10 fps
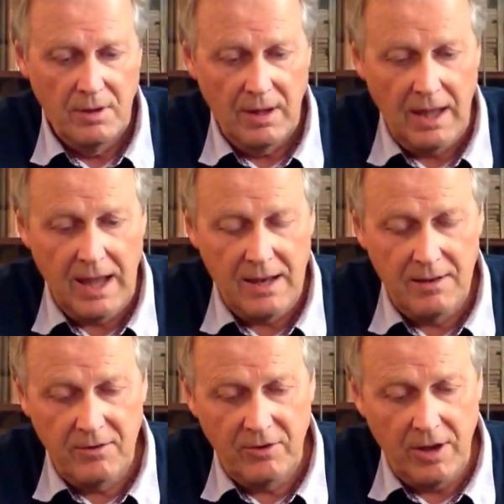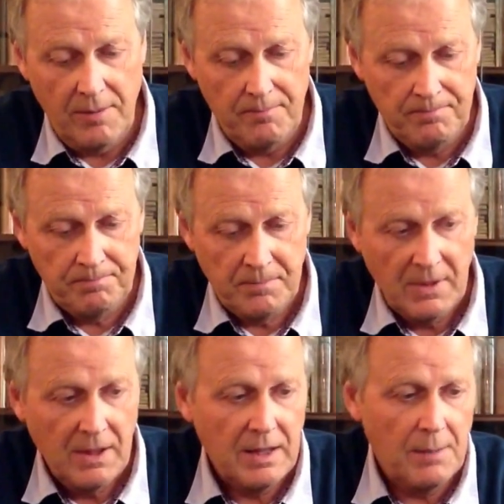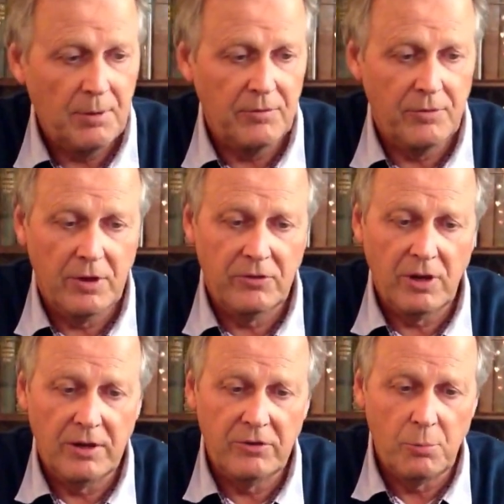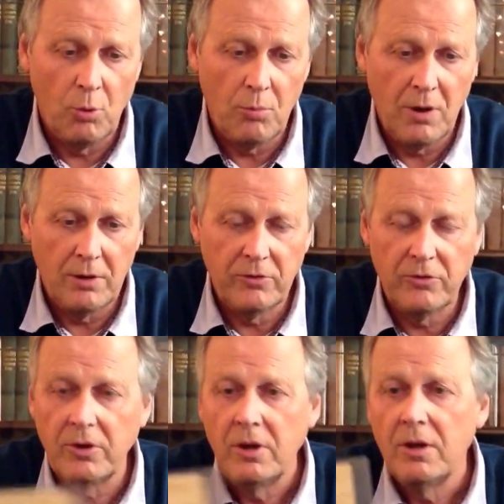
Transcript: and a couple of slightly smaller ones,